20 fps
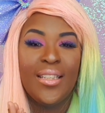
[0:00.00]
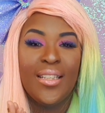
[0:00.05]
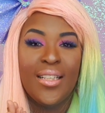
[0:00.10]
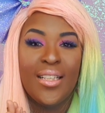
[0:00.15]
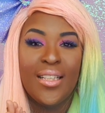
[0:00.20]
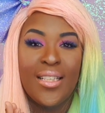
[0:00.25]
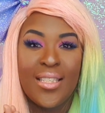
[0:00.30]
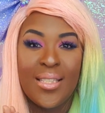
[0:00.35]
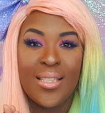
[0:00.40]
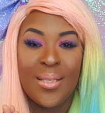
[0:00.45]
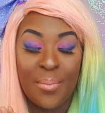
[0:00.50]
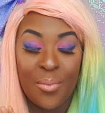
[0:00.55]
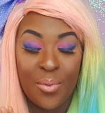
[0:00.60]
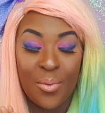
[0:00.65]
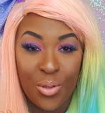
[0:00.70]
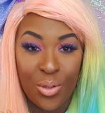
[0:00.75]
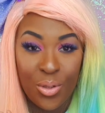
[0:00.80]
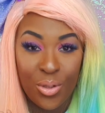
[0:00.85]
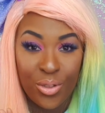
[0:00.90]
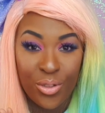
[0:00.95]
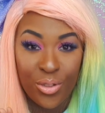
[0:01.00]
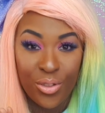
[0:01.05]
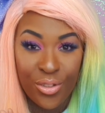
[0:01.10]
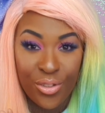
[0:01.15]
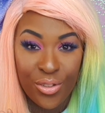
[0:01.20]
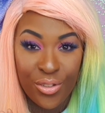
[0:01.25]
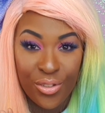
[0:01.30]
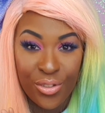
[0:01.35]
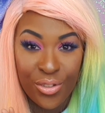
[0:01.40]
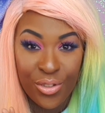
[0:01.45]
some more
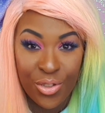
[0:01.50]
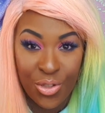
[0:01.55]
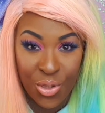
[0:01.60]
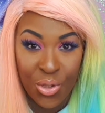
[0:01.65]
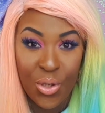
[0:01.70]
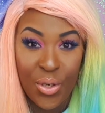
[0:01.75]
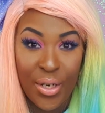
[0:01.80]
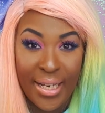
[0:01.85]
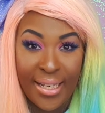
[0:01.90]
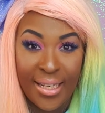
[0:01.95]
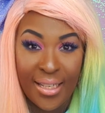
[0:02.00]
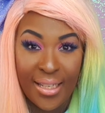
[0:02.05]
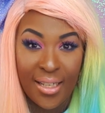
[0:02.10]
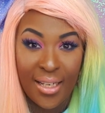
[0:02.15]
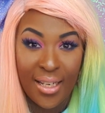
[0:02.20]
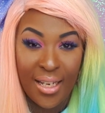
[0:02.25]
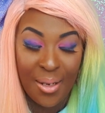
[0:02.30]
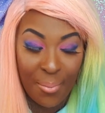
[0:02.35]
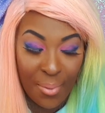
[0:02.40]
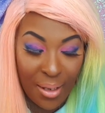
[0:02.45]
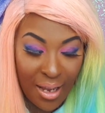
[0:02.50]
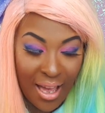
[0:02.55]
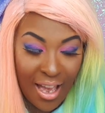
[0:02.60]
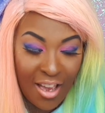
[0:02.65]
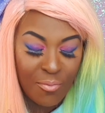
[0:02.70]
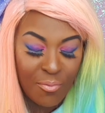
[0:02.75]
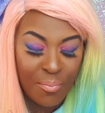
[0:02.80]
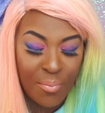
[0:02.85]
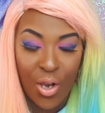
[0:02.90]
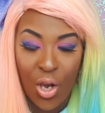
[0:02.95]
joy in my
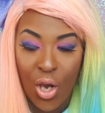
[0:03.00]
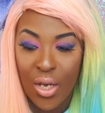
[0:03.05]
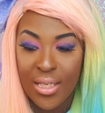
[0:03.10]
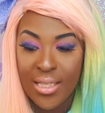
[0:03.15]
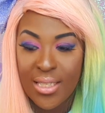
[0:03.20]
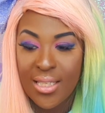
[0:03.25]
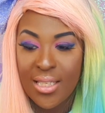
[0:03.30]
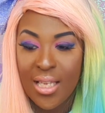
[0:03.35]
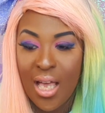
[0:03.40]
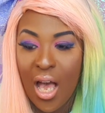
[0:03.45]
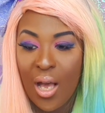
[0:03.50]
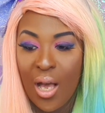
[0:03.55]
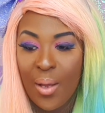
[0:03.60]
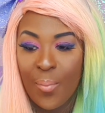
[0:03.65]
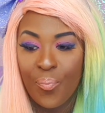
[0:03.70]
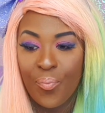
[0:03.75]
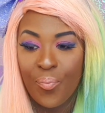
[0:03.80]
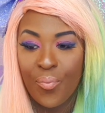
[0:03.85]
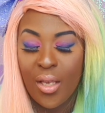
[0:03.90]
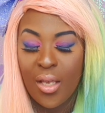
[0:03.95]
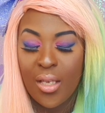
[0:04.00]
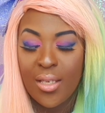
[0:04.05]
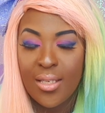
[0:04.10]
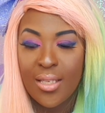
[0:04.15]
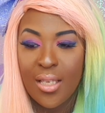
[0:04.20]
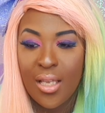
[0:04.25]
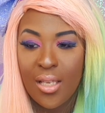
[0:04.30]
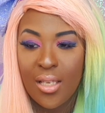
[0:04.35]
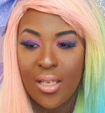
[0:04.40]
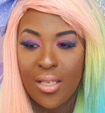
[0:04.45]
life, because
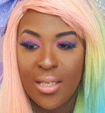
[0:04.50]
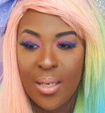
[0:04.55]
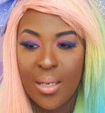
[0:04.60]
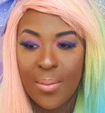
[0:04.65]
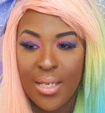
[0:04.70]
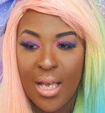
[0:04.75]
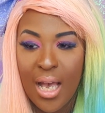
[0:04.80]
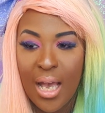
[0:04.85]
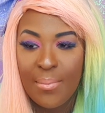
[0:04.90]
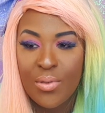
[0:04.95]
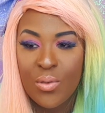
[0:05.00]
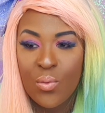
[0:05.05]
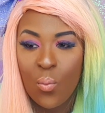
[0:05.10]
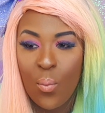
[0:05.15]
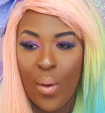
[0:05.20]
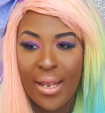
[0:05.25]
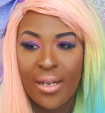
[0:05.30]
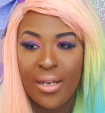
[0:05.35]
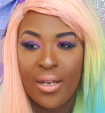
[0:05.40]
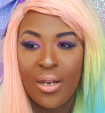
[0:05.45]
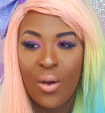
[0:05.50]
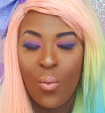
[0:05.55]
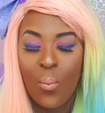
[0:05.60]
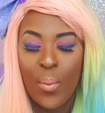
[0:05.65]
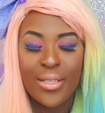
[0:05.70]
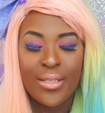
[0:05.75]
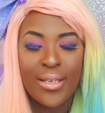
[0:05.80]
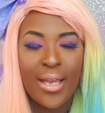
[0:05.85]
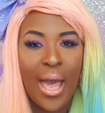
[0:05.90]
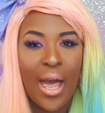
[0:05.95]
sometimes when
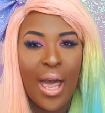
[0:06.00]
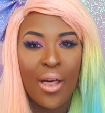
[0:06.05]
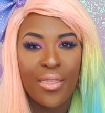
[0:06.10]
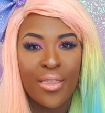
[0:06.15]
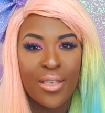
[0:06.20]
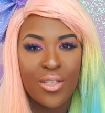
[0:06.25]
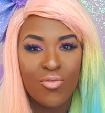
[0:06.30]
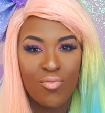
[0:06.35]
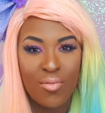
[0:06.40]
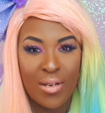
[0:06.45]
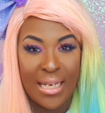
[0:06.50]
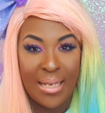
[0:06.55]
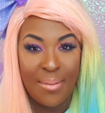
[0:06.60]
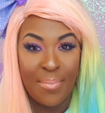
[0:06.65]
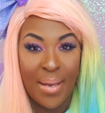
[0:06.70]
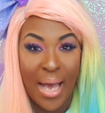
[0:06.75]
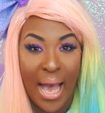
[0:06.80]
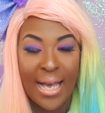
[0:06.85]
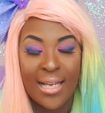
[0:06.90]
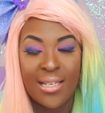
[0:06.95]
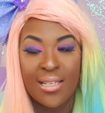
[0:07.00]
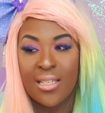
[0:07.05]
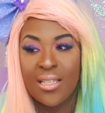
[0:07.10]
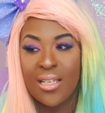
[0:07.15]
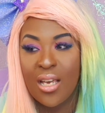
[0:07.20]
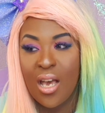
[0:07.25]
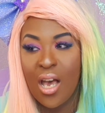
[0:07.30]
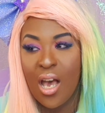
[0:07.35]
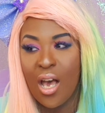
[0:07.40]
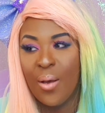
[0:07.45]
your health is really bad,
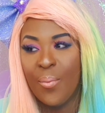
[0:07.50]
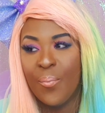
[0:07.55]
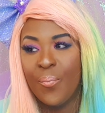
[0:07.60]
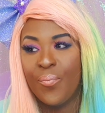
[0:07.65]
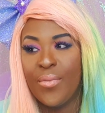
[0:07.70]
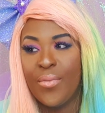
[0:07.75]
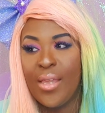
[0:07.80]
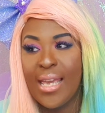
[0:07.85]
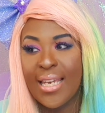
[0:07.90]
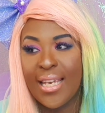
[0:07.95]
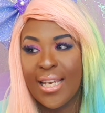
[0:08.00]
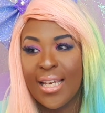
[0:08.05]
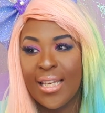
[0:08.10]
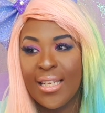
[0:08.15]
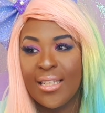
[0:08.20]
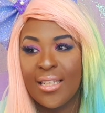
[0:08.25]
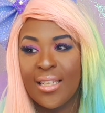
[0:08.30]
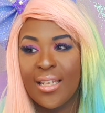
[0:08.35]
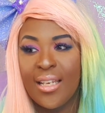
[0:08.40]
it can